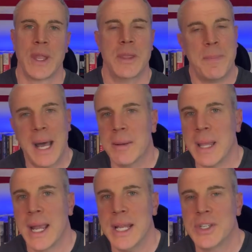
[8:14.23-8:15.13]
The bottom
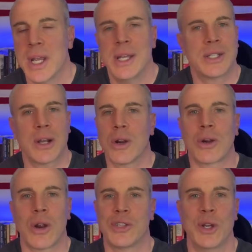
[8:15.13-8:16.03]
line is, Tucker
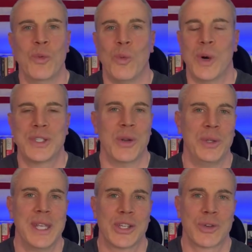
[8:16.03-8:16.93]
Carlson wasn't
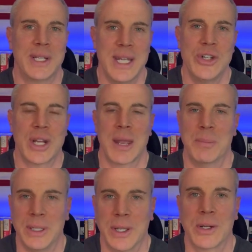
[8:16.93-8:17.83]
only a strategic and
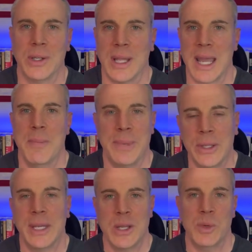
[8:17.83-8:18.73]
political
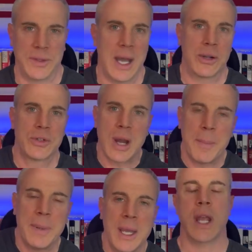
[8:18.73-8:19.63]
liability with Donald
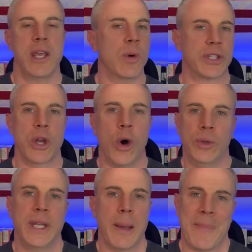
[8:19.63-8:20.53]
Trump. He wasn't
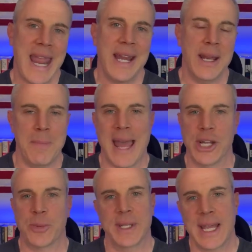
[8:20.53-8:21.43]
only a pain in
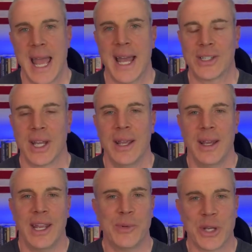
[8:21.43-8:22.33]
management's ass.
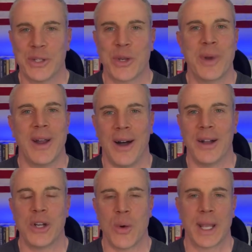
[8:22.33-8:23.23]
He was also an
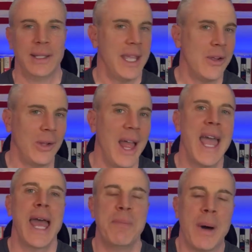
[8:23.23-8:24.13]
ongoing legal
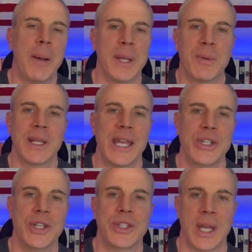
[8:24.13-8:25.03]
and public
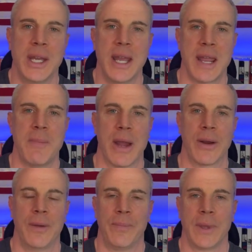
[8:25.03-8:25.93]
relations nightmare.